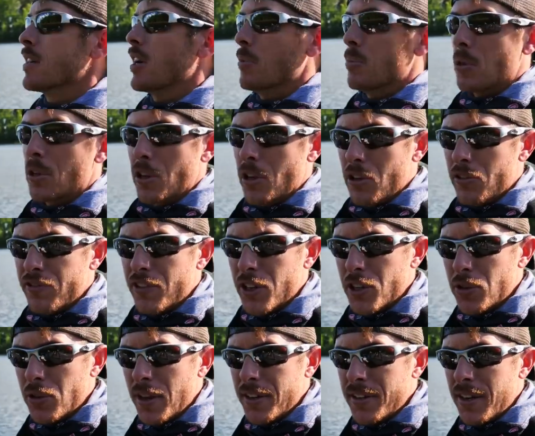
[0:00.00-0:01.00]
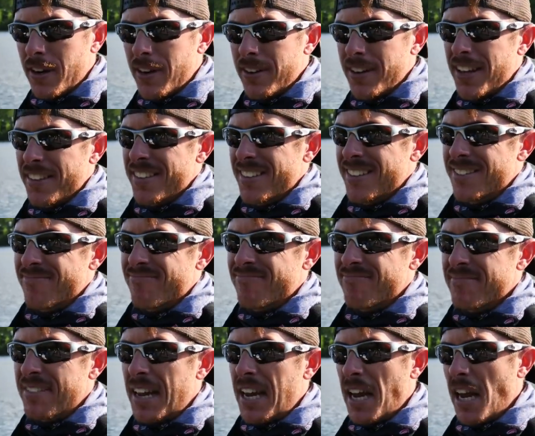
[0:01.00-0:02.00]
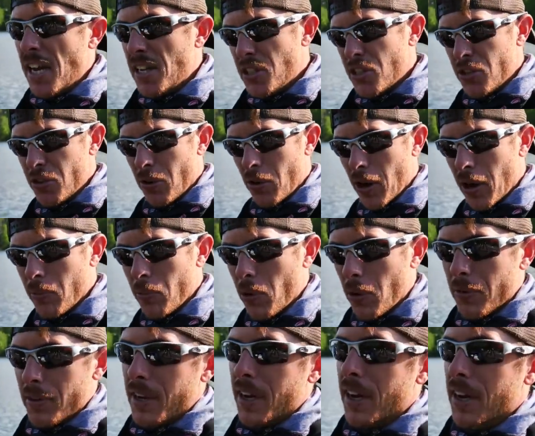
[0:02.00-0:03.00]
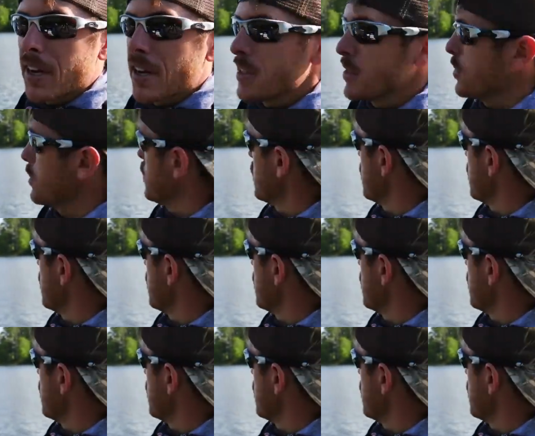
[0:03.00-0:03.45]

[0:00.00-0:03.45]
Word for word: couple of little fish right there. Nothing Instagram worthy, I guess